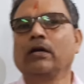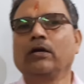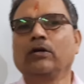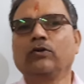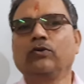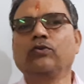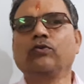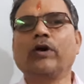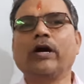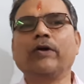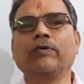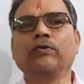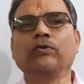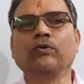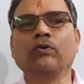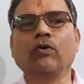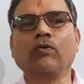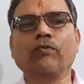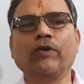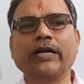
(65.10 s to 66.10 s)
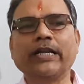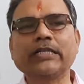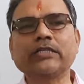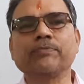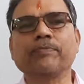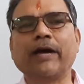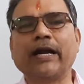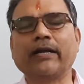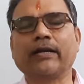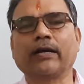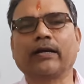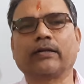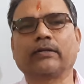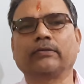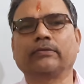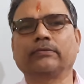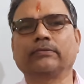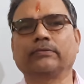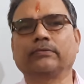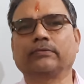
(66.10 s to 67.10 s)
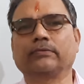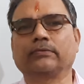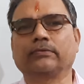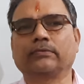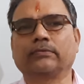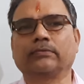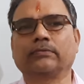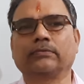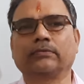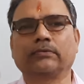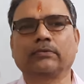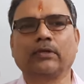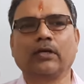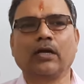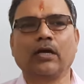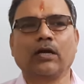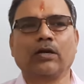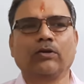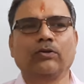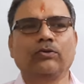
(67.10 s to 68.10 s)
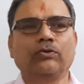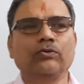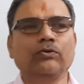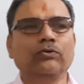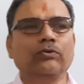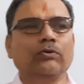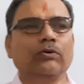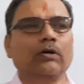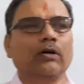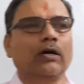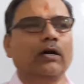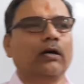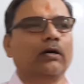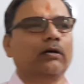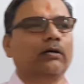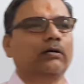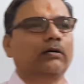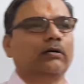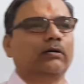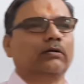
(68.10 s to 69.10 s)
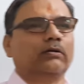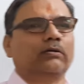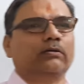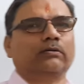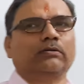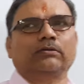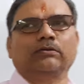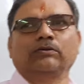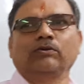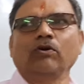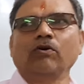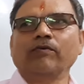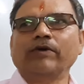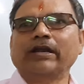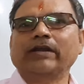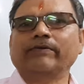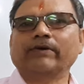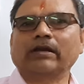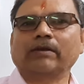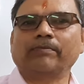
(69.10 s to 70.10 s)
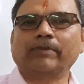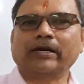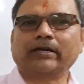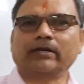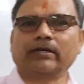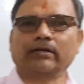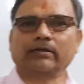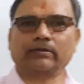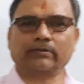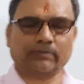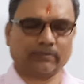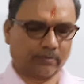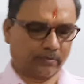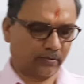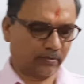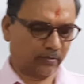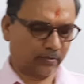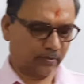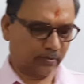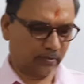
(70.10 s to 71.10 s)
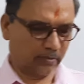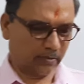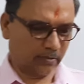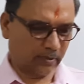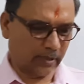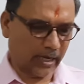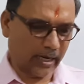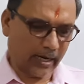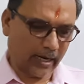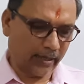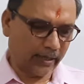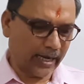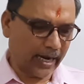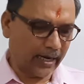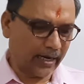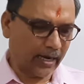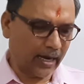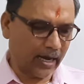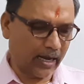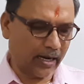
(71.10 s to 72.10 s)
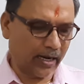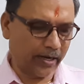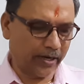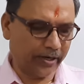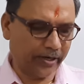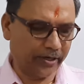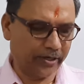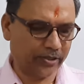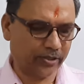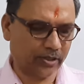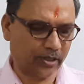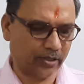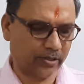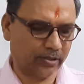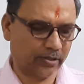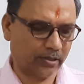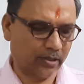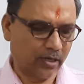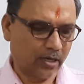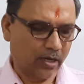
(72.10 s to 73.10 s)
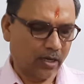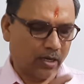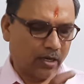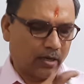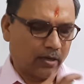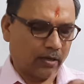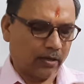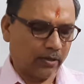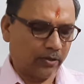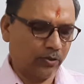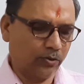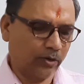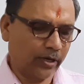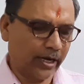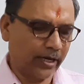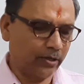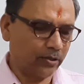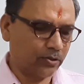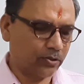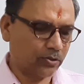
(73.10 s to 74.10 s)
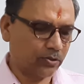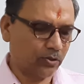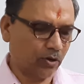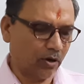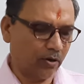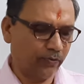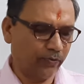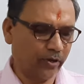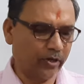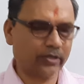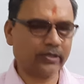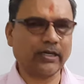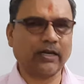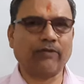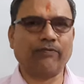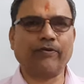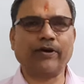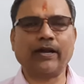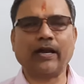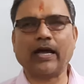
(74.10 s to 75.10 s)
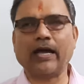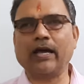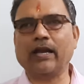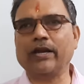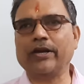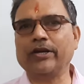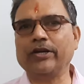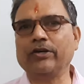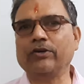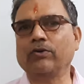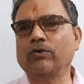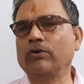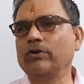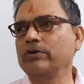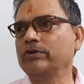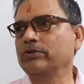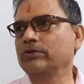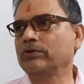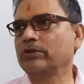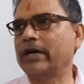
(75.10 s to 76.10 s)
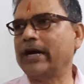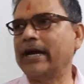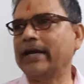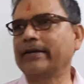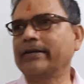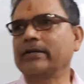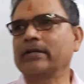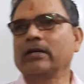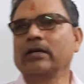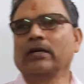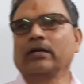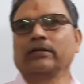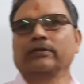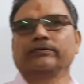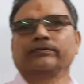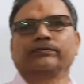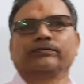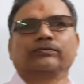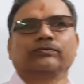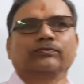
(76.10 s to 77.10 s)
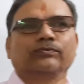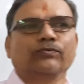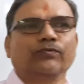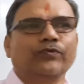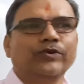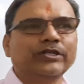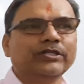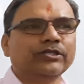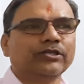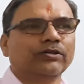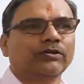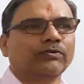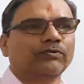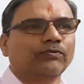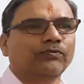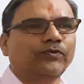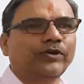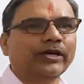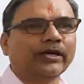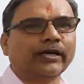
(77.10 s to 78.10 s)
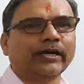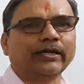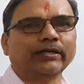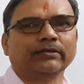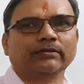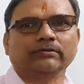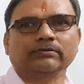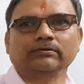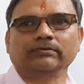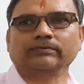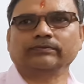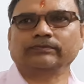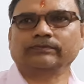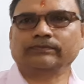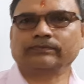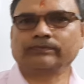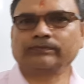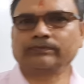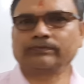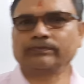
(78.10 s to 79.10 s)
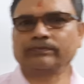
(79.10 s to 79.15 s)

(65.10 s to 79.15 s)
You have to know what is matter. You know very well matter, and that I already discussed. You can solve yourself, and I already told you that which we can